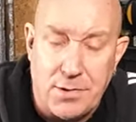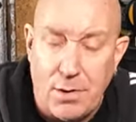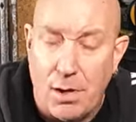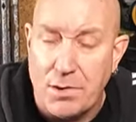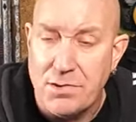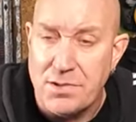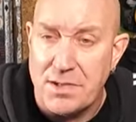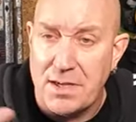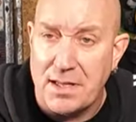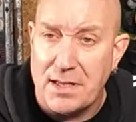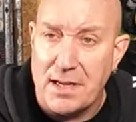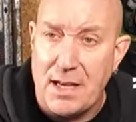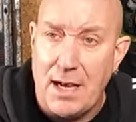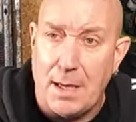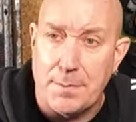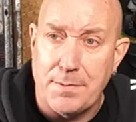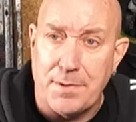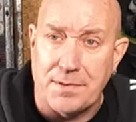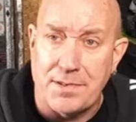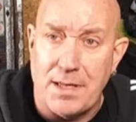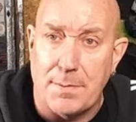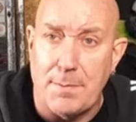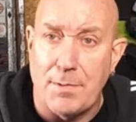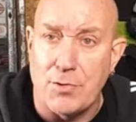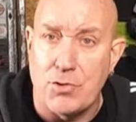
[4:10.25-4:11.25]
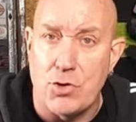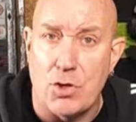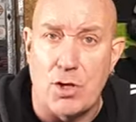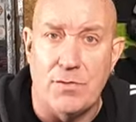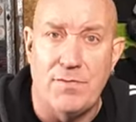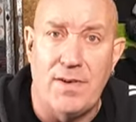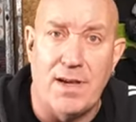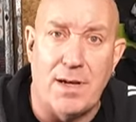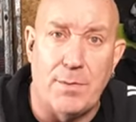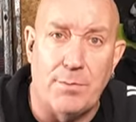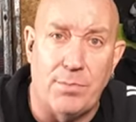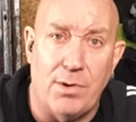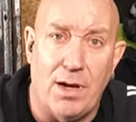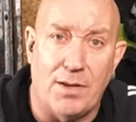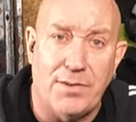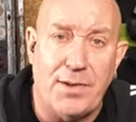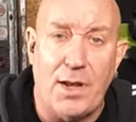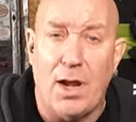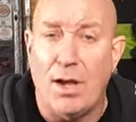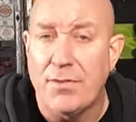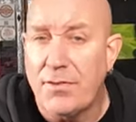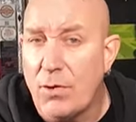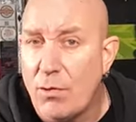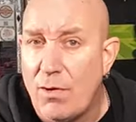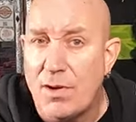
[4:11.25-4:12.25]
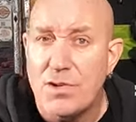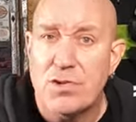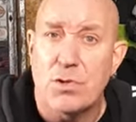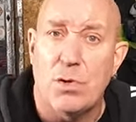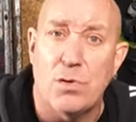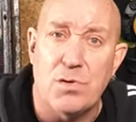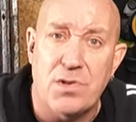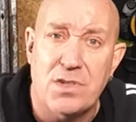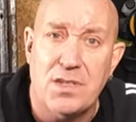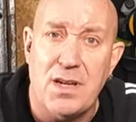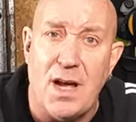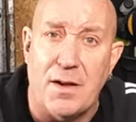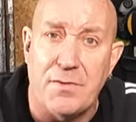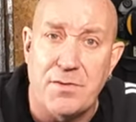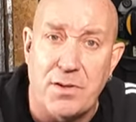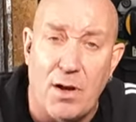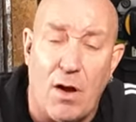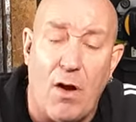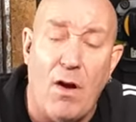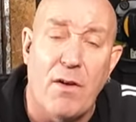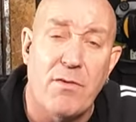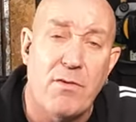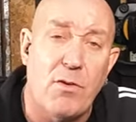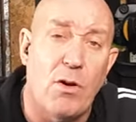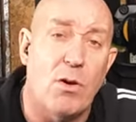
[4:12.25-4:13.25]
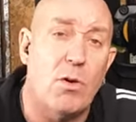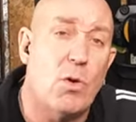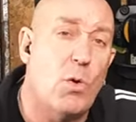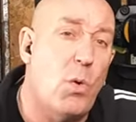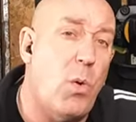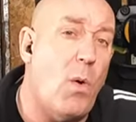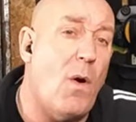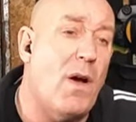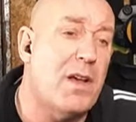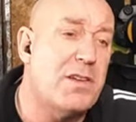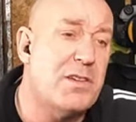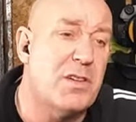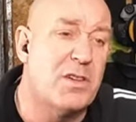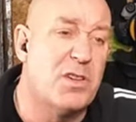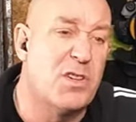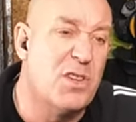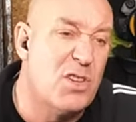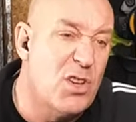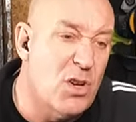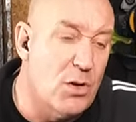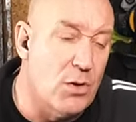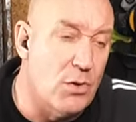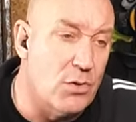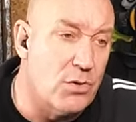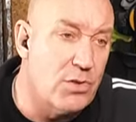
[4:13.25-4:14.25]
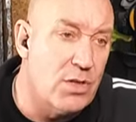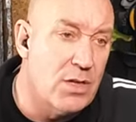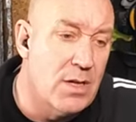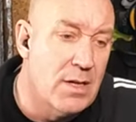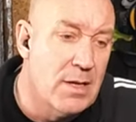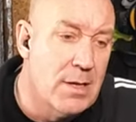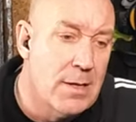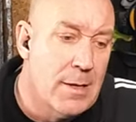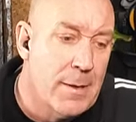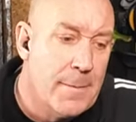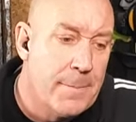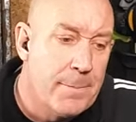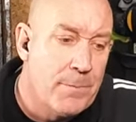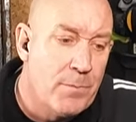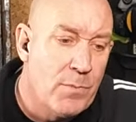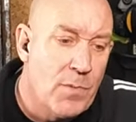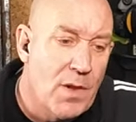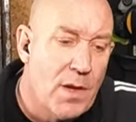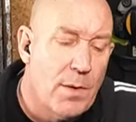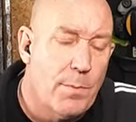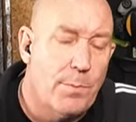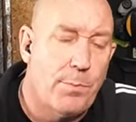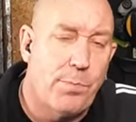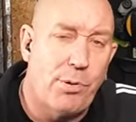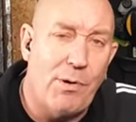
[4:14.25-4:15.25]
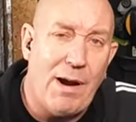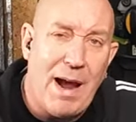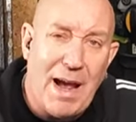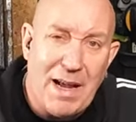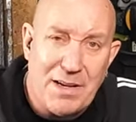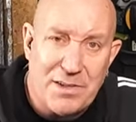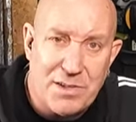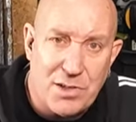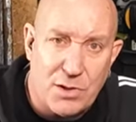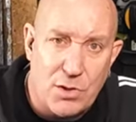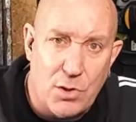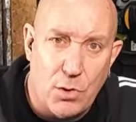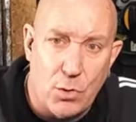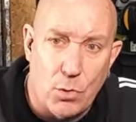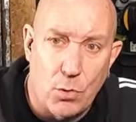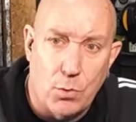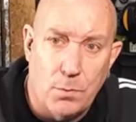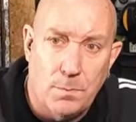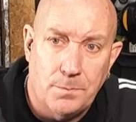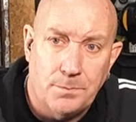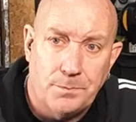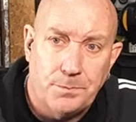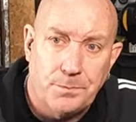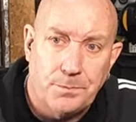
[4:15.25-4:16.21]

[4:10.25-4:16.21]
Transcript: I was in the Cubs, I've done my Duke of Edinburgh, I've done all that sort of stuff, so I've got quite a good practical